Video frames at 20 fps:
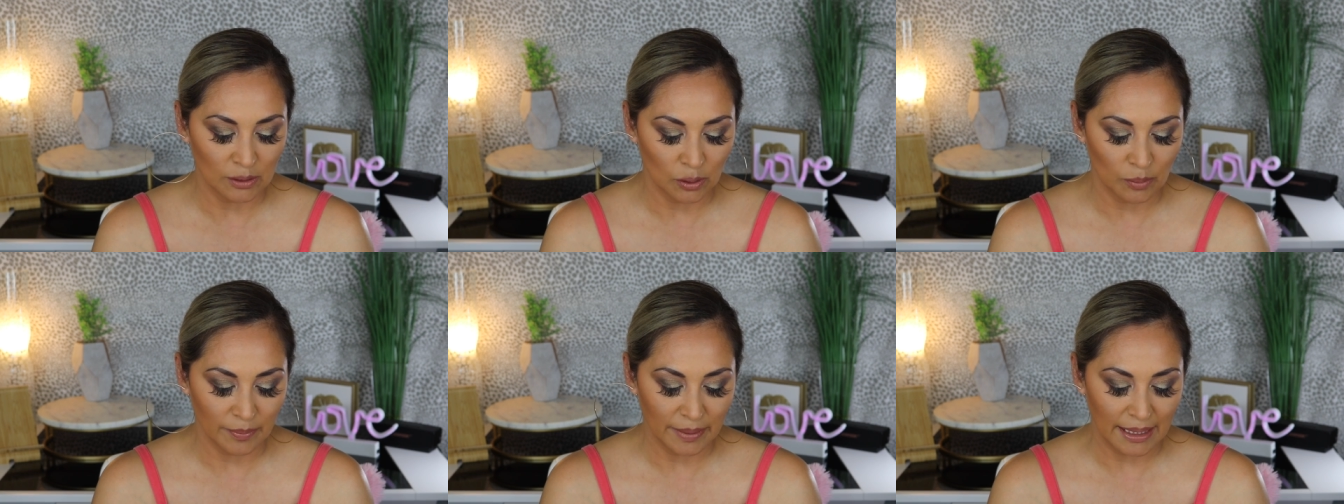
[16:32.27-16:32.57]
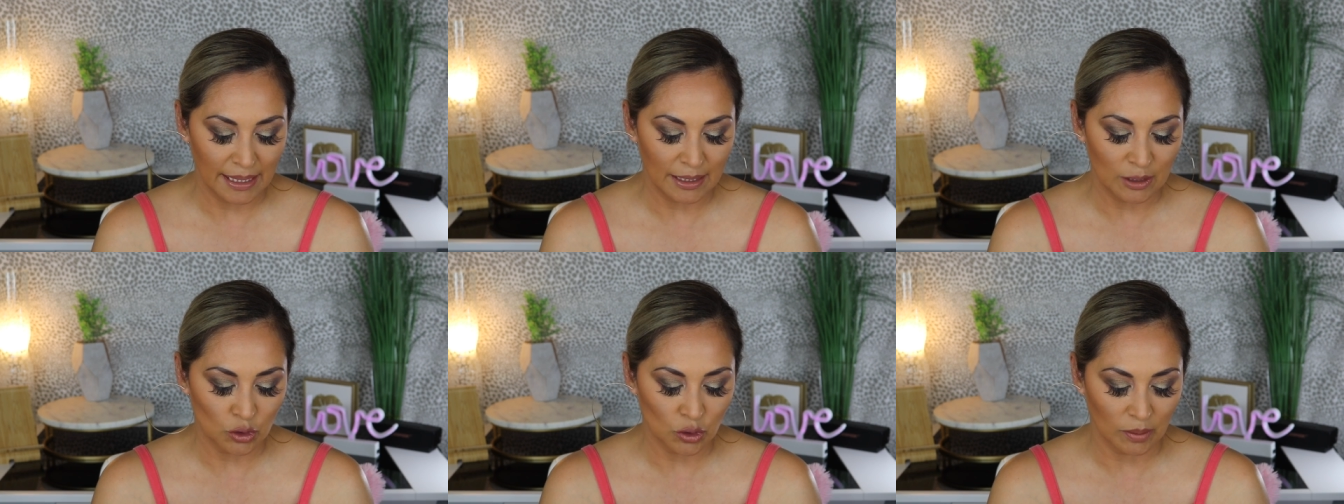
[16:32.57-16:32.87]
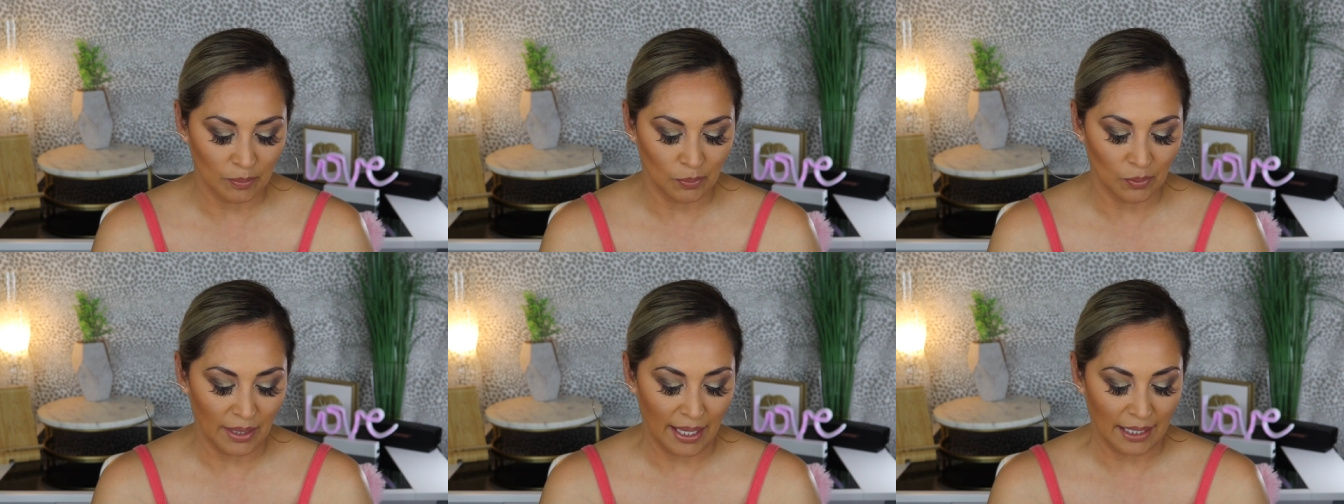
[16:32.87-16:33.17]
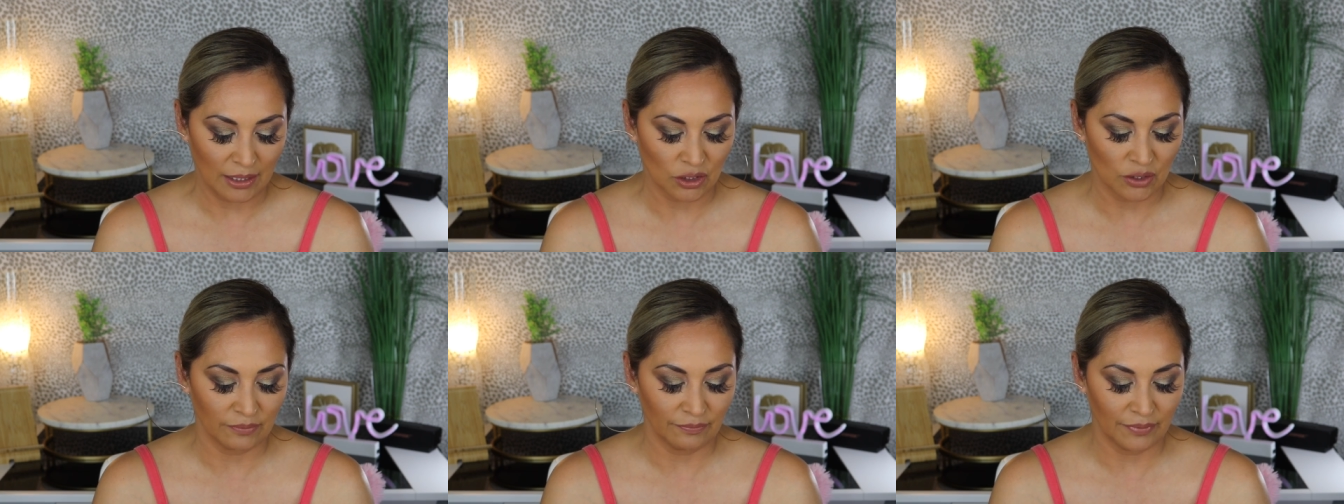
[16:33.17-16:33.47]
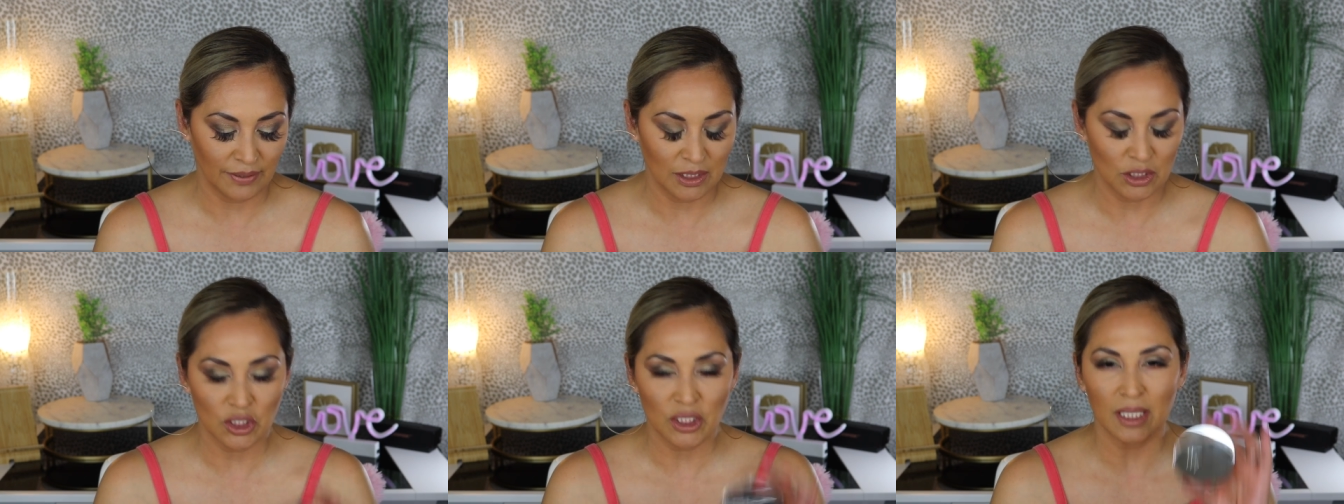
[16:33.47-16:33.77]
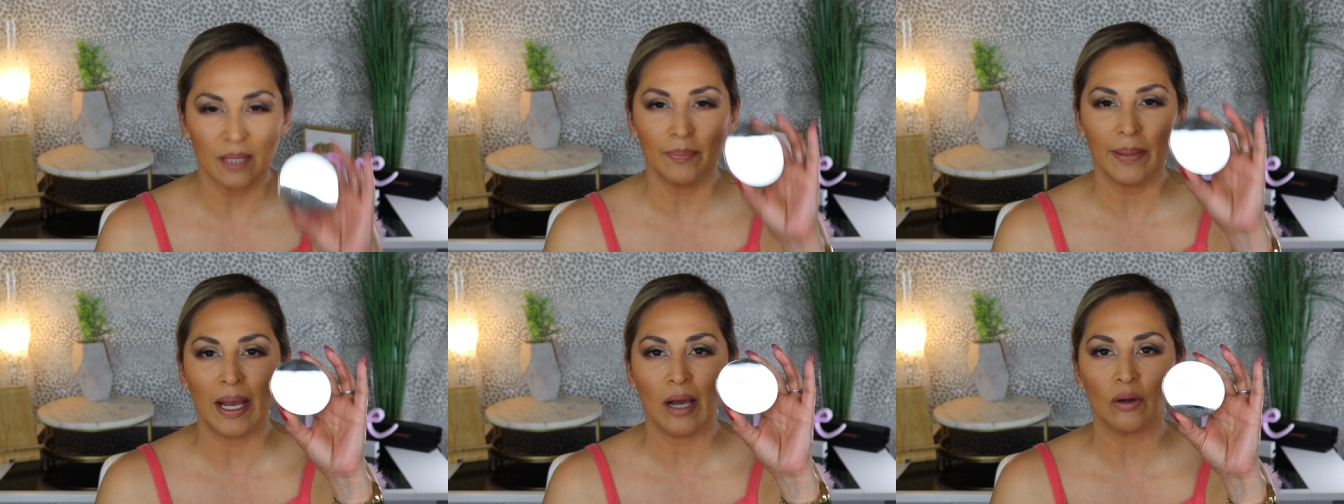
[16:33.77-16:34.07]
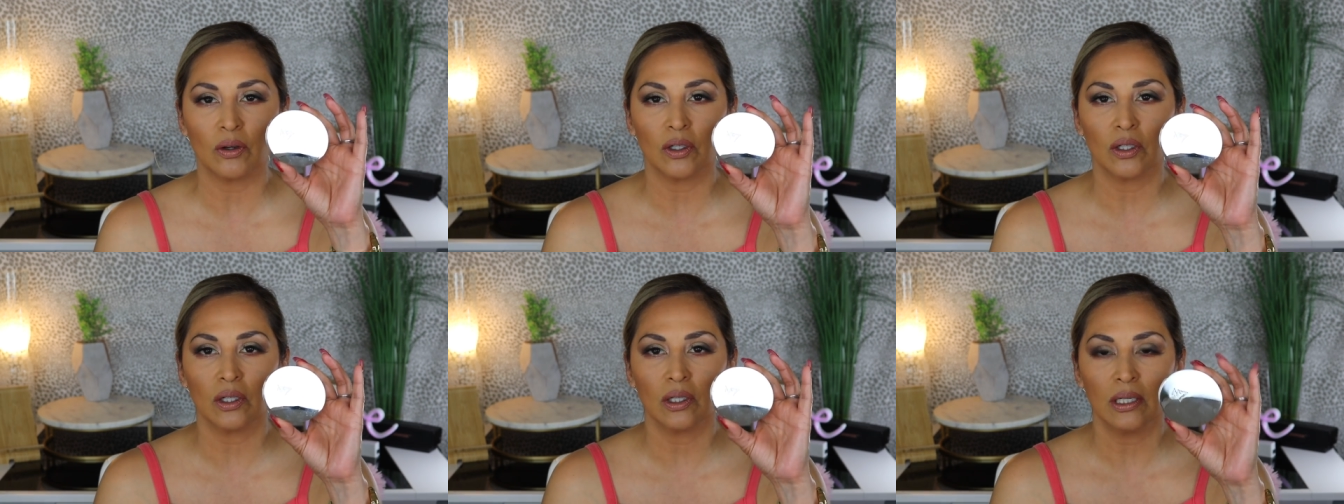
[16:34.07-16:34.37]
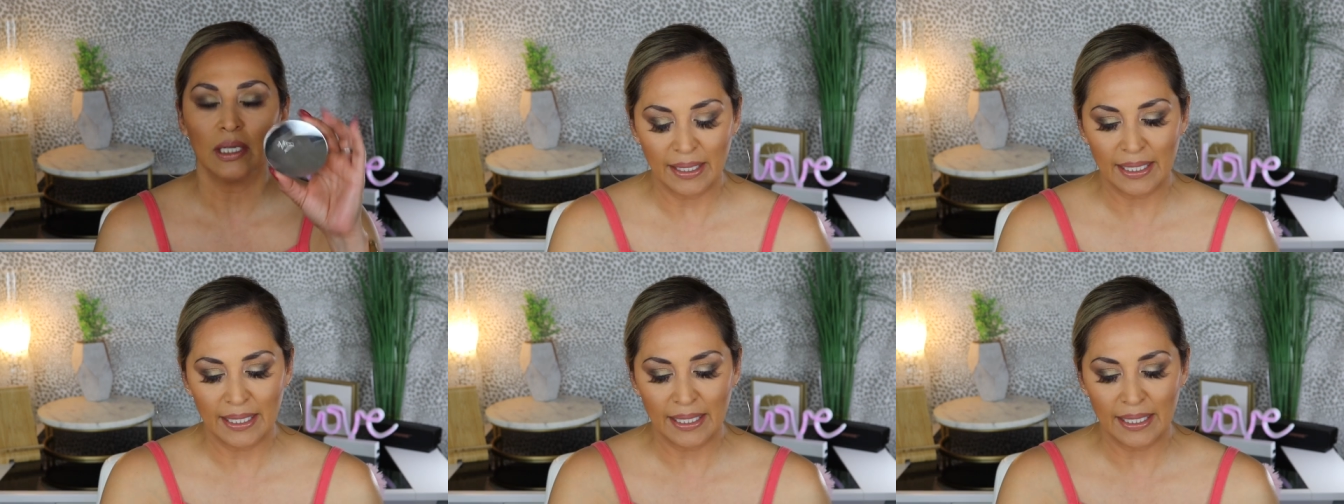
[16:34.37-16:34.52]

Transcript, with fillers: Luminate Triple Action Finishing Powder.